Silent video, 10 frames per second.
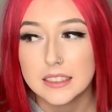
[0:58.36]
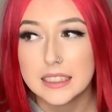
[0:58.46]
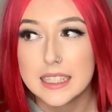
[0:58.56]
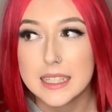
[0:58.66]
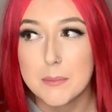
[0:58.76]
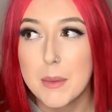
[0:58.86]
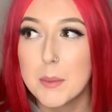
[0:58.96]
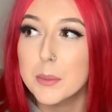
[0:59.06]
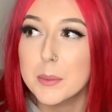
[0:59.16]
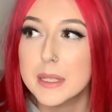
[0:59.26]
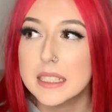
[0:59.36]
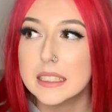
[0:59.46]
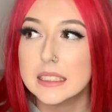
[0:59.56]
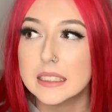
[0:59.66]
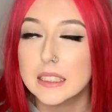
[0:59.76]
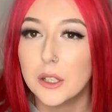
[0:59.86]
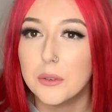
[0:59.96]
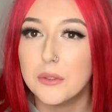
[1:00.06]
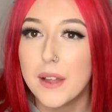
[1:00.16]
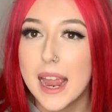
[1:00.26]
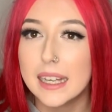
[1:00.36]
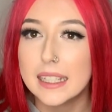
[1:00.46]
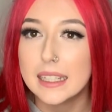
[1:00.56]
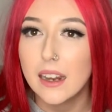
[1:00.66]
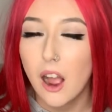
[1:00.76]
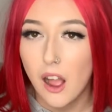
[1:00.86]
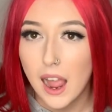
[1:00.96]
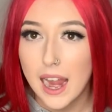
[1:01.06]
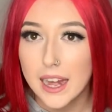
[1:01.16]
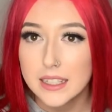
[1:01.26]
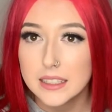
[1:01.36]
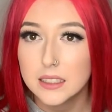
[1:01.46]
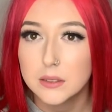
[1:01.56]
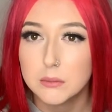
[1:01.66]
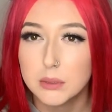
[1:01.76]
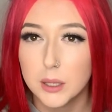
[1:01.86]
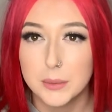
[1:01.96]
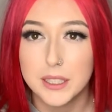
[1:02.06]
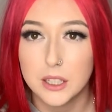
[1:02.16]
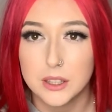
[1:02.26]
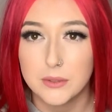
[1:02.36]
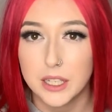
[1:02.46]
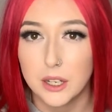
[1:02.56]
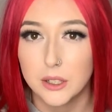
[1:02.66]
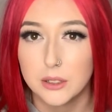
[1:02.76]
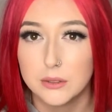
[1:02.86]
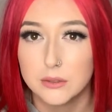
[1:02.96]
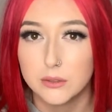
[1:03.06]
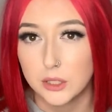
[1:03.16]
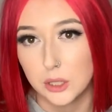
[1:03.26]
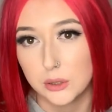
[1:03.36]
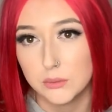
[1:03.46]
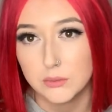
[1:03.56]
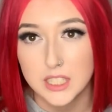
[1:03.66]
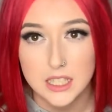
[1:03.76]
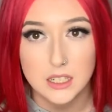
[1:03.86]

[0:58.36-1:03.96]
dismemberment of any kind, probably not the video for you this